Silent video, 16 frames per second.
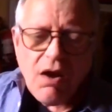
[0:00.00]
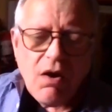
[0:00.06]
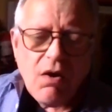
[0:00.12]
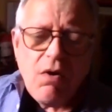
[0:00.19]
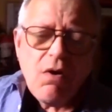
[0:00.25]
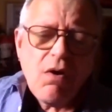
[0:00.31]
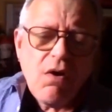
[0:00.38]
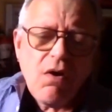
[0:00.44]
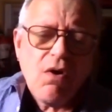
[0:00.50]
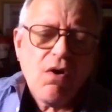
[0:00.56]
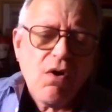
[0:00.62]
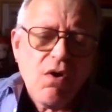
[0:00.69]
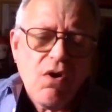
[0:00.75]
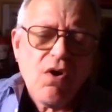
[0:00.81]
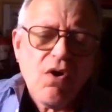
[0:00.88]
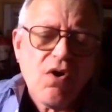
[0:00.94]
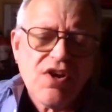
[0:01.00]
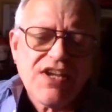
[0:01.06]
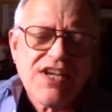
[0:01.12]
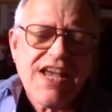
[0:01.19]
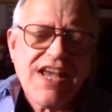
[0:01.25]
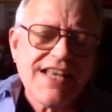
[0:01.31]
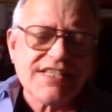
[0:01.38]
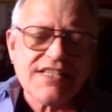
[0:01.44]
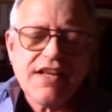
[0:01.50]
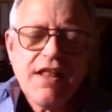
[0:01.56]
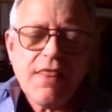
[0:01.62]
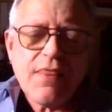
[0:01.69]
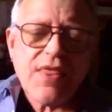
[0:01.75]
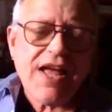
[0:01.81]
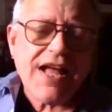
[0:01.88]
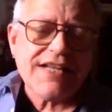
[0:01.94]
Oh yes,
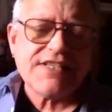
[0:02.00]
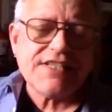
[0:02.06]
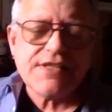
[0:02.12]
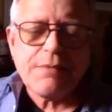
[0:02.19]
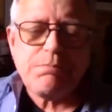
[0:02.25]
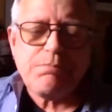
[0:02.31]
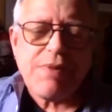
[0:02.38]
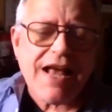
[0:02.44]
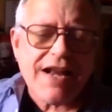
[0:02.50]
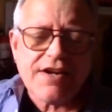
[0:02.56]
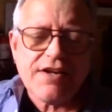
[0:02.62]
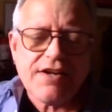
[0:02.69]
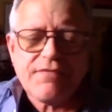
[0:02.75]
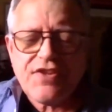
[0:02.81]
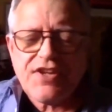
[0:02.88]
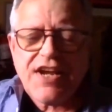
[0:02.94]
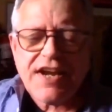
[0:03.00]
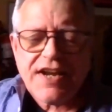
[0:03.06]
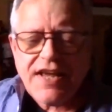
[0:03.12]
that's the ballad of the